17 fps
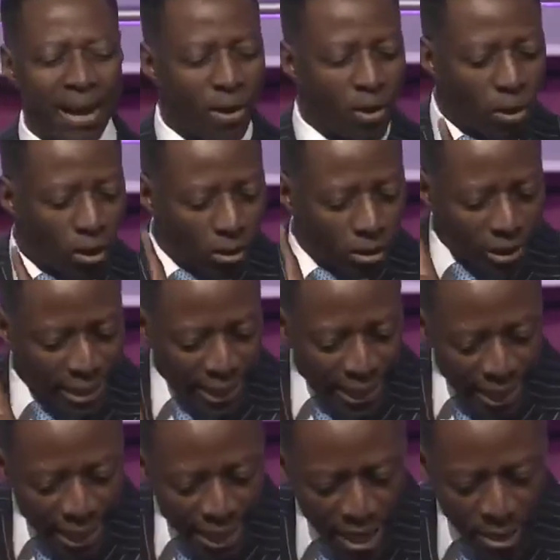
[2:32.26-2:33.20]
are
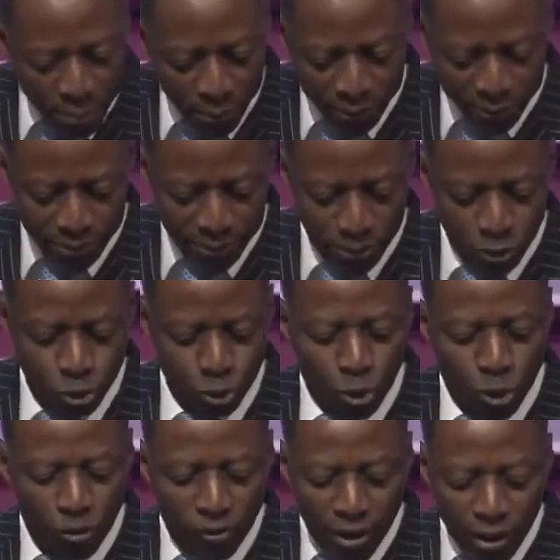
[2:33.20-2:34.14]
unable
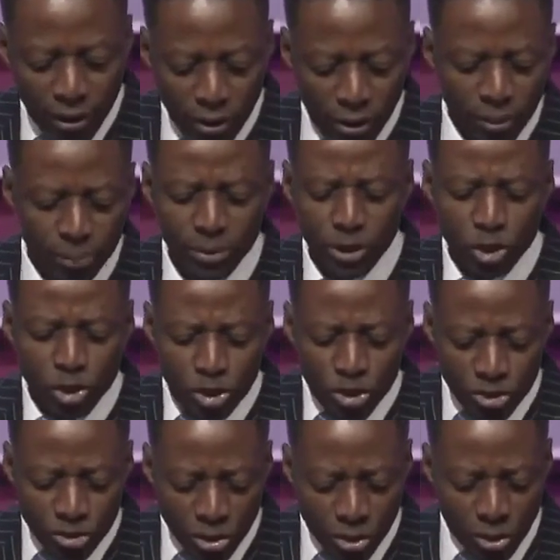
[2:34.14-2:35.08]
to
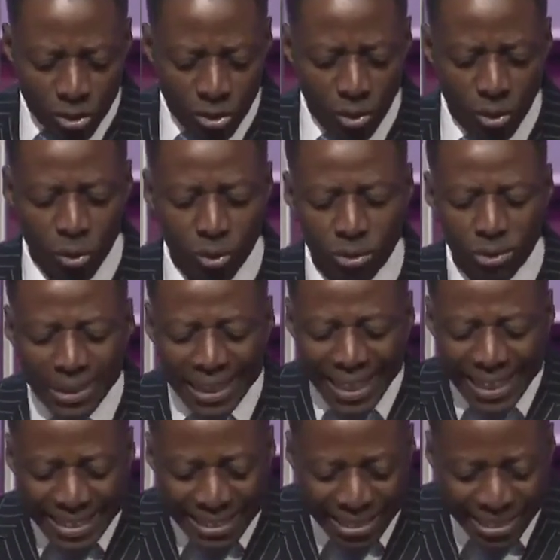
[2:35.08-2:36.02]
overcome the
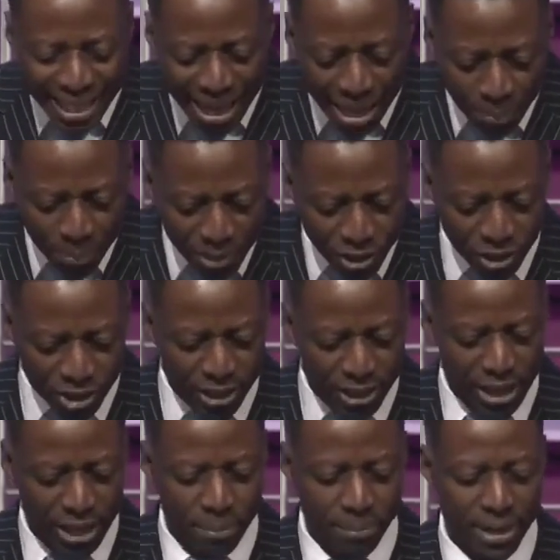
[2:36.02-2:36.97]
strongholds
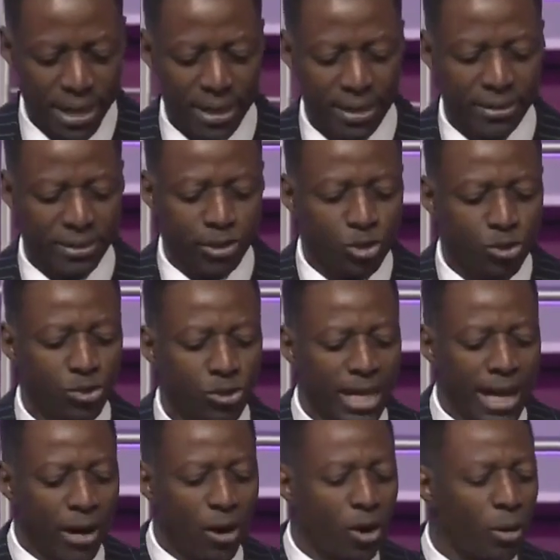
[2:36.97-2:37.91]
established in their minds
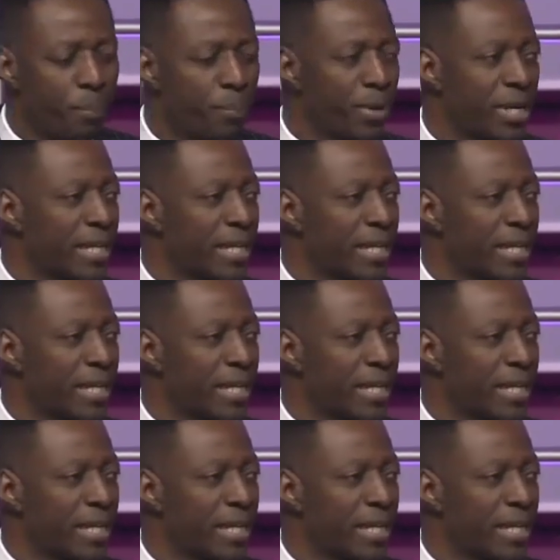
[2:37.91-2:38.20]
through their